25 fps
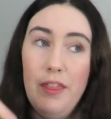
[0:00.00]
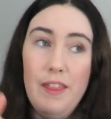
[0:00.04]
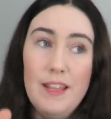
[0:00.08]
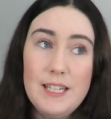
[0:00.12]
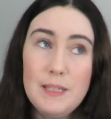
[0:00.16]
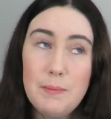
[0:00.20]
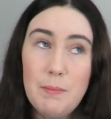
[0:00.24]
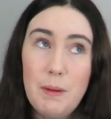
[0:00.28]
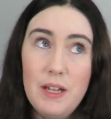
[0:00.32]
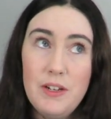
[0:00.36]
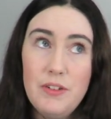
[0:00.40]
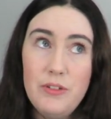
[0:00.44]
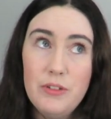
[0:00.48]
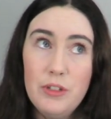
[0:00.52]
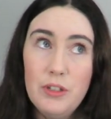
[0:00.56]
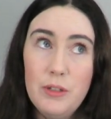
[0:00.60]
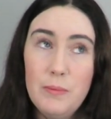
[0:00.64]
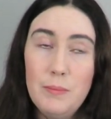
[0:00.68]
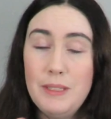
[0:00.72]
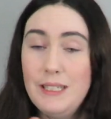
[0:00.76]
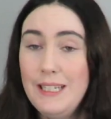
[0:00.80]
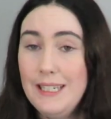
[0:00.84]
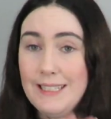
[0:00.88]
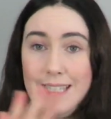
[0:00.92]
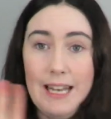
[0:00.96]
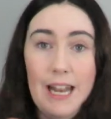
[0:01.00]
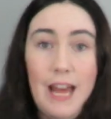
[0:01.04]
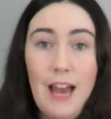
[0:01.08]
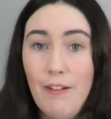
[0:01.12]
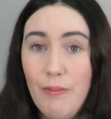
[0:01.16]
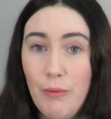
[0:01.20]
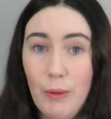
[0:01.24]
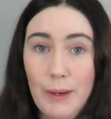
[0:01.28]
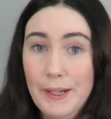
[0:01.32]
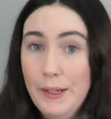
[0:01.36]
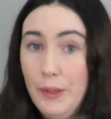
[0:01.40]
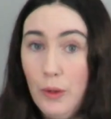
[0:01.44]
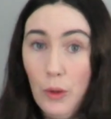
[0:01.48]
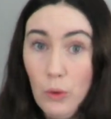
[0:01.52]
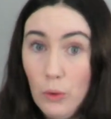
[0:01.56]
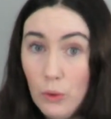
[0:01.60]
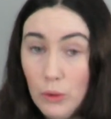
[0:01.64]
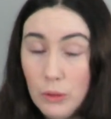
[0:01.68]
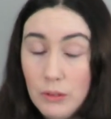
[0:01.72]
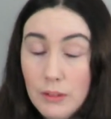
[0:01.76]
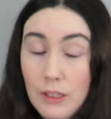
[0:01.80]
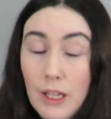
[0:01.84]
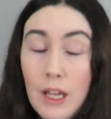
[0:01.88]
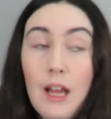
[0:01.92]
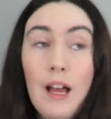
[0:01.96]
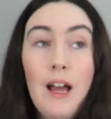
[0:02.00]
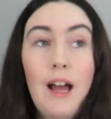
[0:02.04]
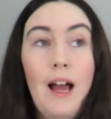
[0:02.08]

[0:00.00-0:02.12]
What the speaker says: This bedroom doesn't have one at all.